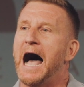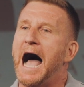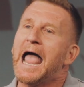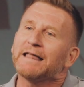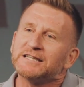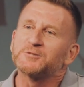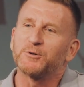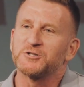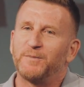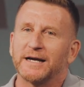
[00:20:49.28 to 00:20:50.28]
I had this
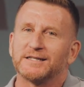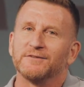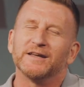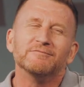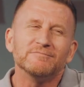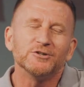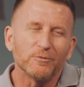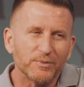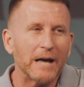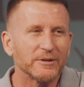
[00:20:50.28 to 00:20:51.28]
perspective, and
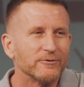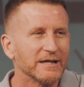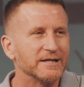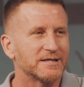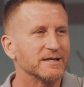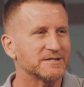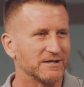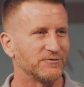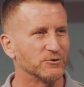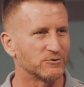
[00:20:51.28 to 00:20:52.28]
you'll probably relate to this
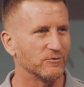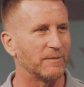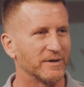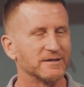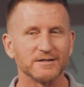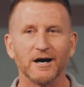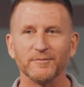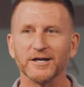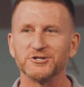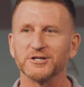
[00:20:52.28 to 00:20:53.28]
if you grew up in a
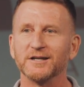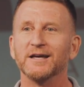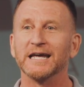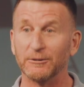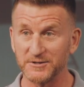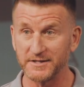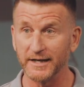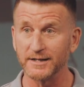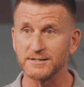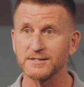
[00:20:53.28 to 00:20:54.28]
denomination. It was
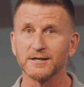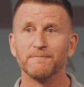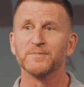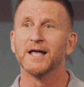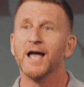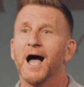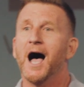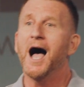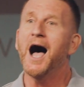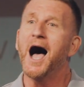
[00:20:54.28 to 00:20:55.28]
this.
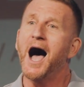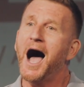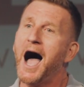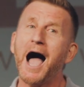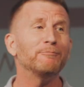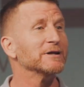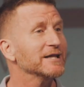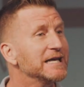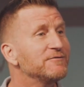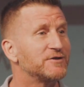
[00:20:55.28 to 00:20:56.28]
I
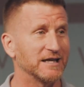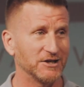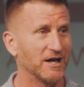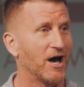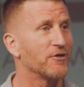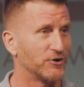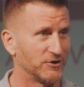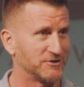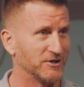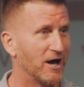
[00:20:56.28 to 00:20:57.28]
believed that
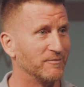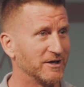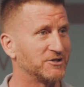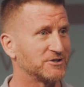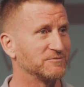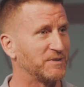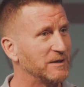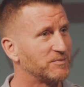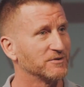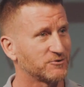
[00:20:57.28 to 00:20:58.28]
other denomination
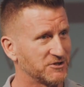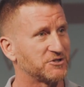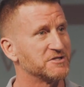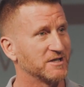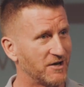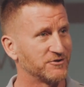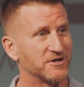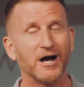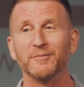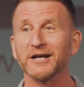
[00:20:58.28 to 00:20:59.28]
people, Christians in other
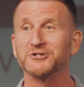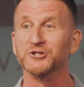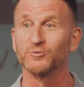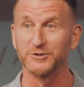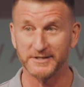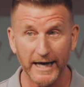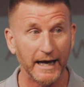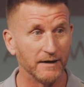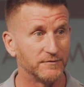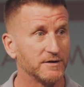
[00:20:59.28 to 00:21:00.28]
denominations were
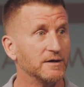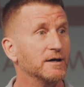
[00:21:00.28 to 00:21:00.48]
saved,